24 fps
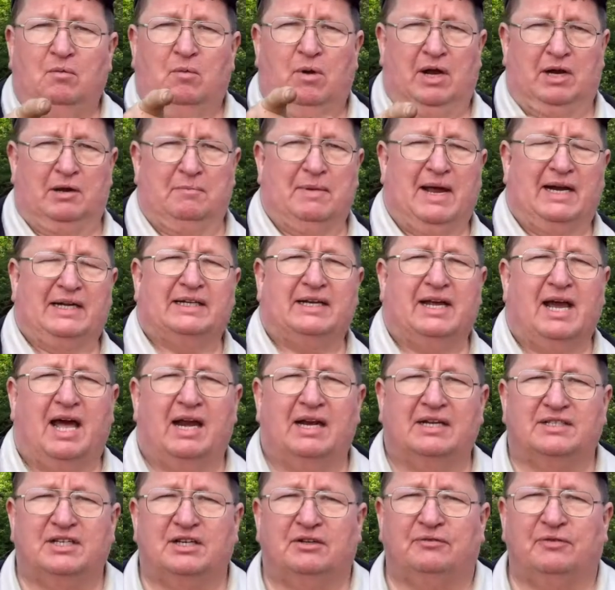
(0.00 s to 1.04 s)
Welcome back to
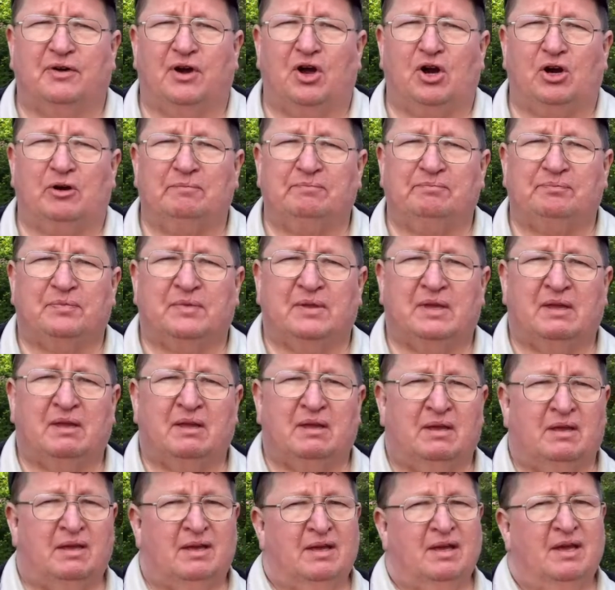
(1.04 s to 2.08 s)
College Hill Farm.
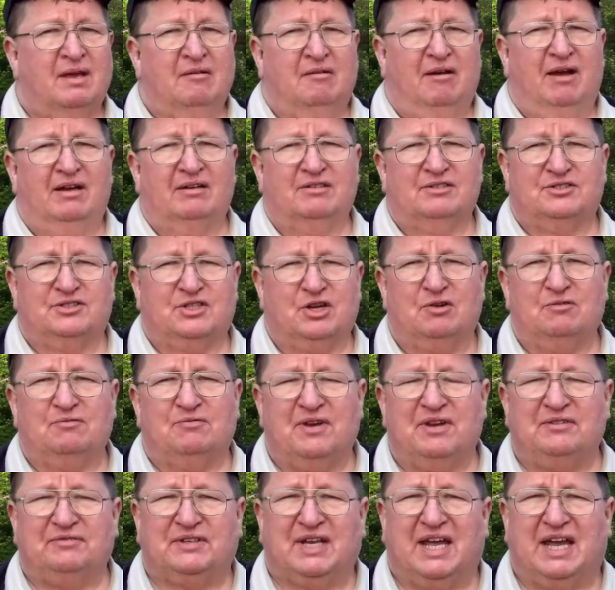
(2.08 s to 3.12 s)
Well, it's June
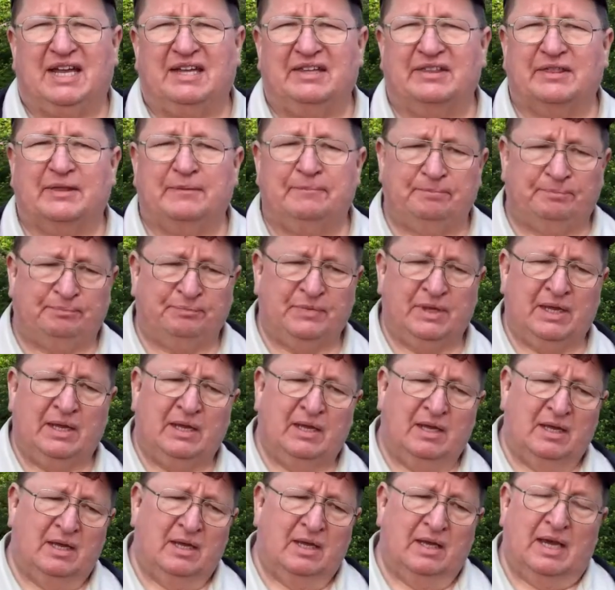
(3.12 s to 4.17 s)
fifteenth.
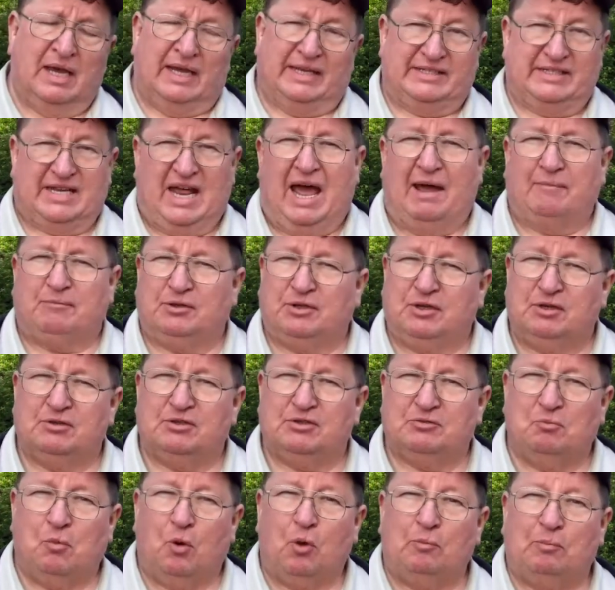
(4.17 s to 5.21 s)
It's time to do
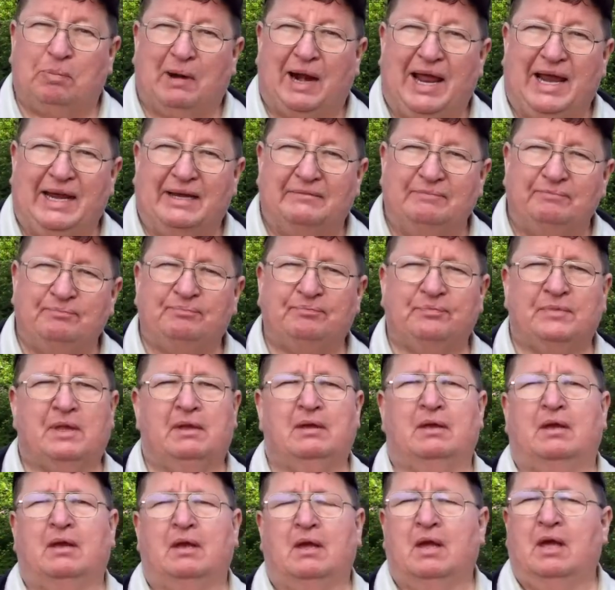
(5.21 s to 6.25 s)
some more planting.
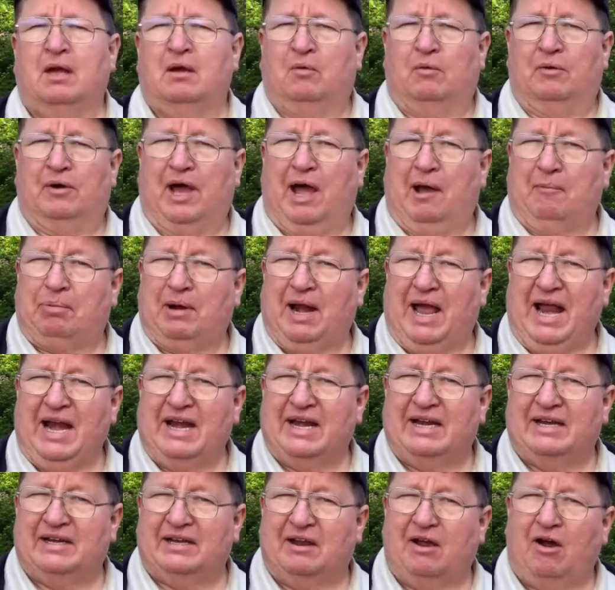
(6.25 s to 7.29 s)
We're not
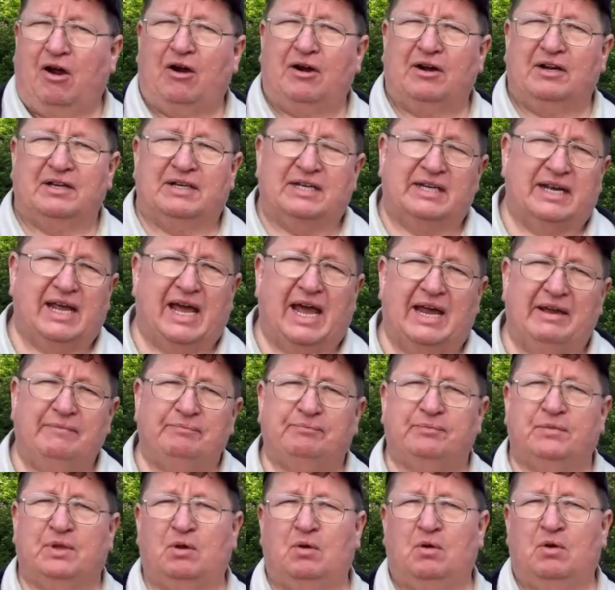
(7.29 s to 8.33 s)
planting in the garden today.
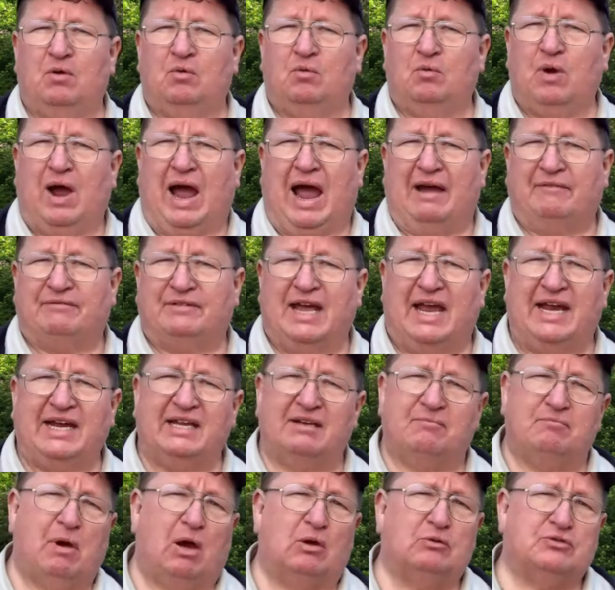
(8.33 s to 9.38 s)
I've
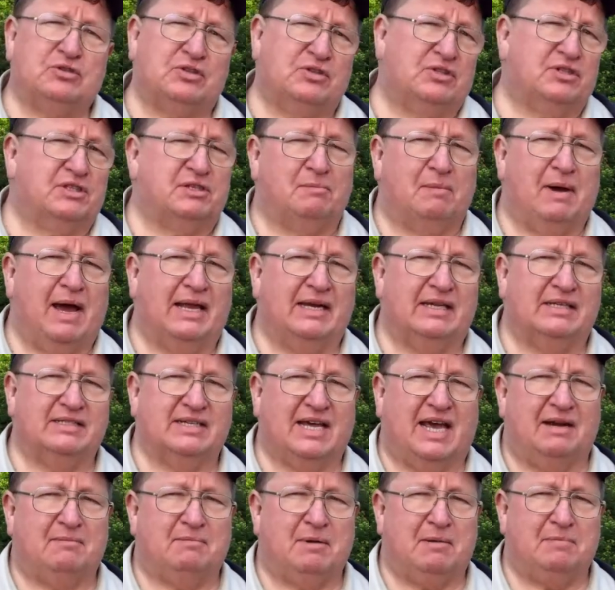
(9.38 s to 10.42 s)
taken most of the tomatoes
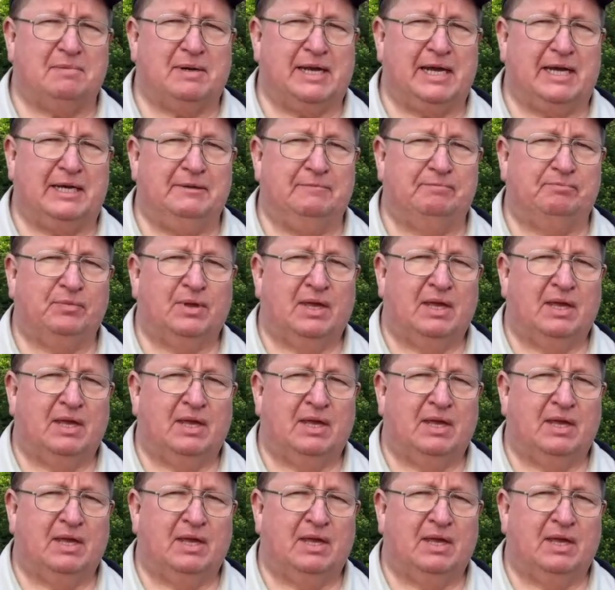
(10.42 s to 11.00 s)
out of my bed.